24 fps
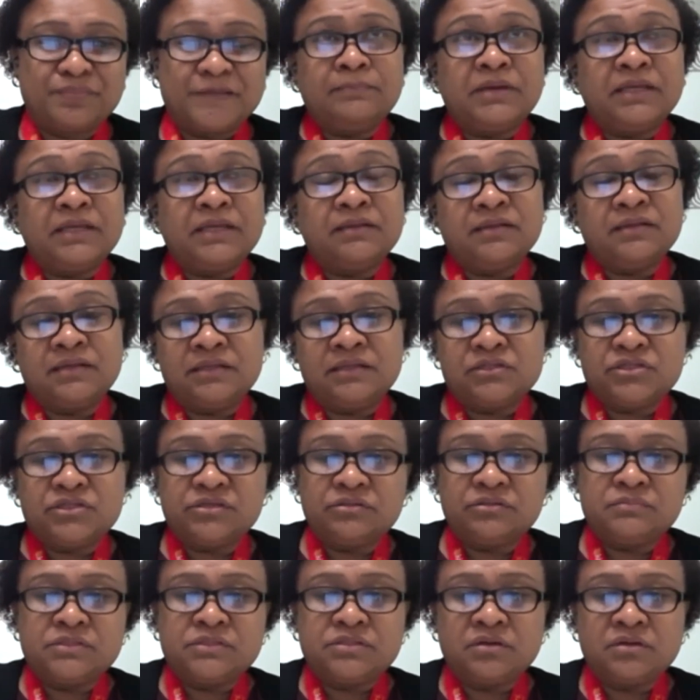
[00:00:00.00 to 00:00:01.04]
And then in
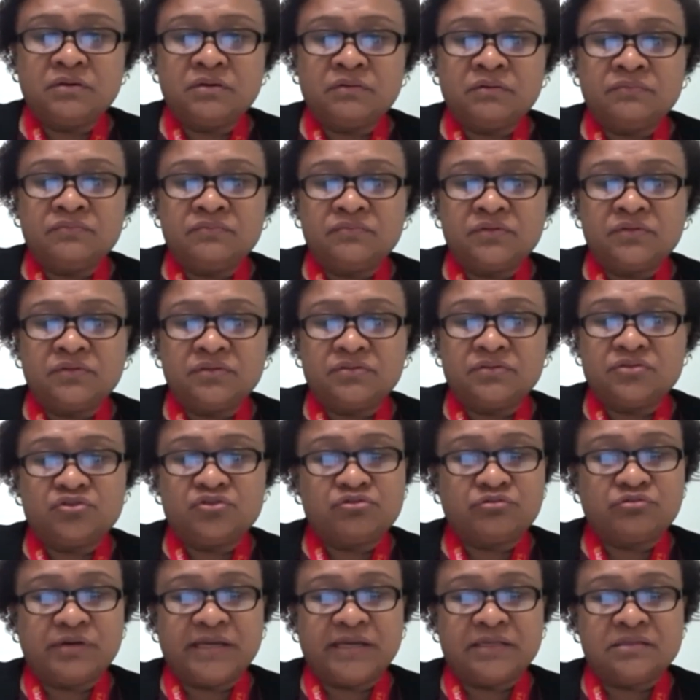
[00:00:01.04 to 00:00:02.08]
terms of
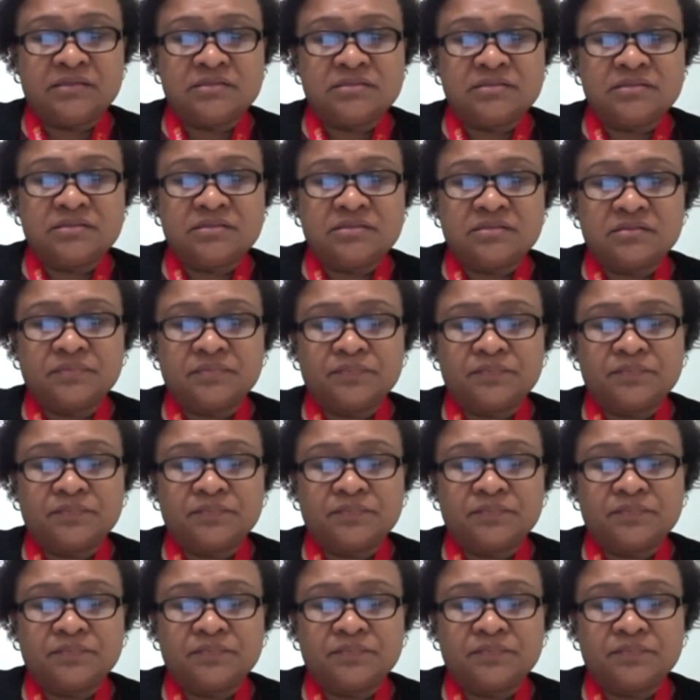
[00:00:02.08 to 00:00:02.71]
trends,